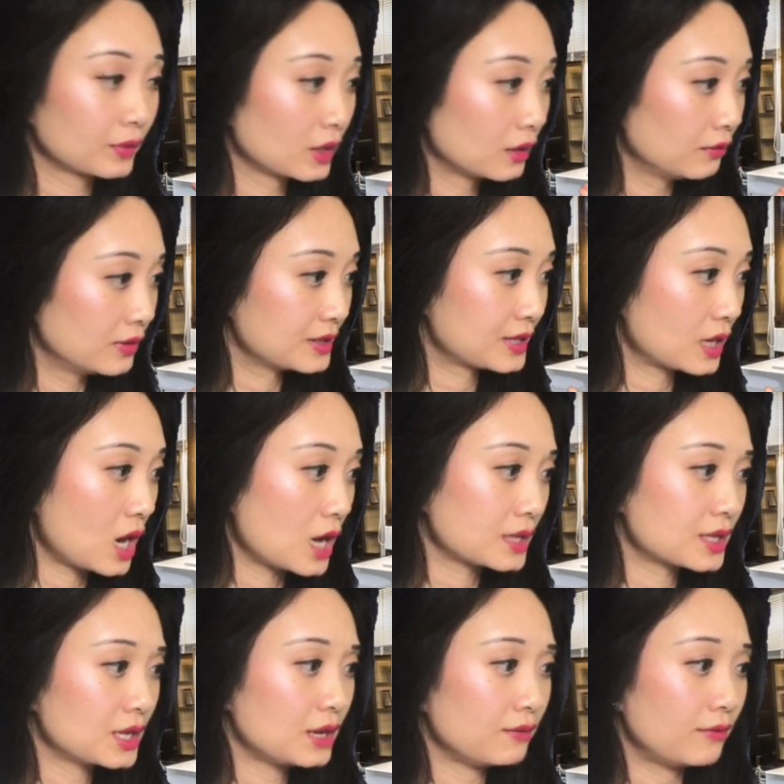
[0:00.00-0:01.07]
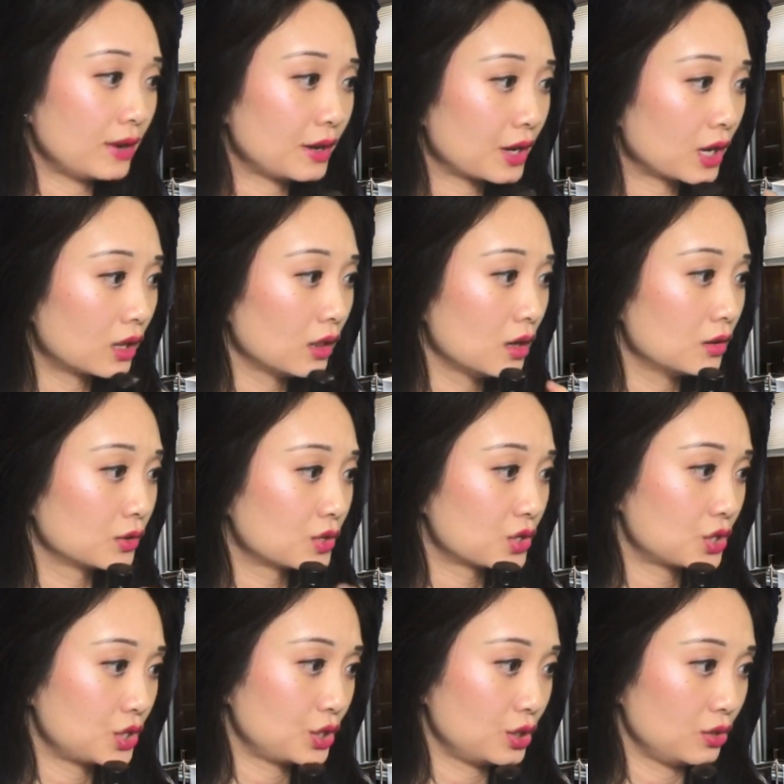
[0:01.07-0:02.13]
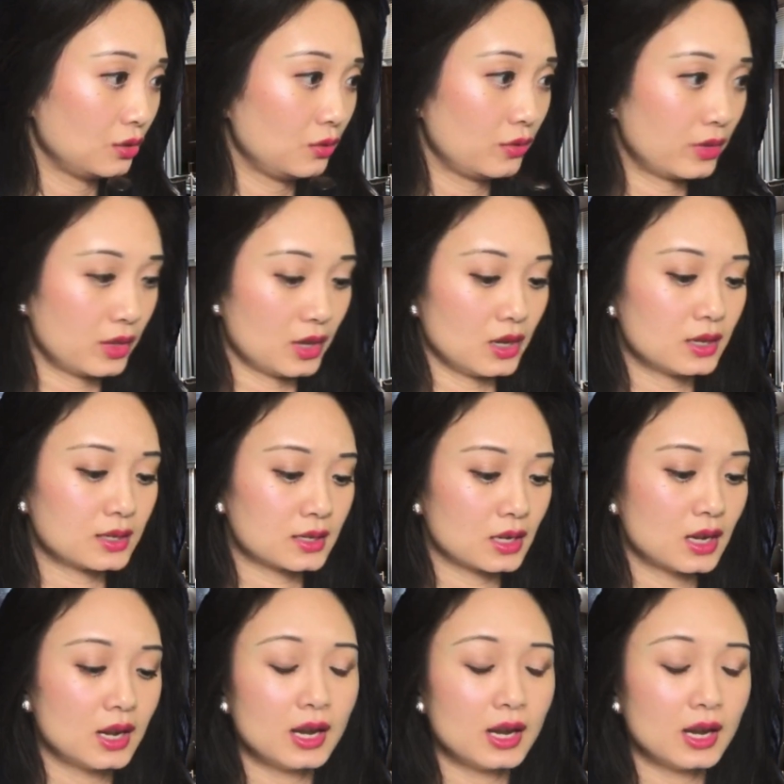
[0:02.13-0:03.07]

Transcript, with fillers: viscosity very close to this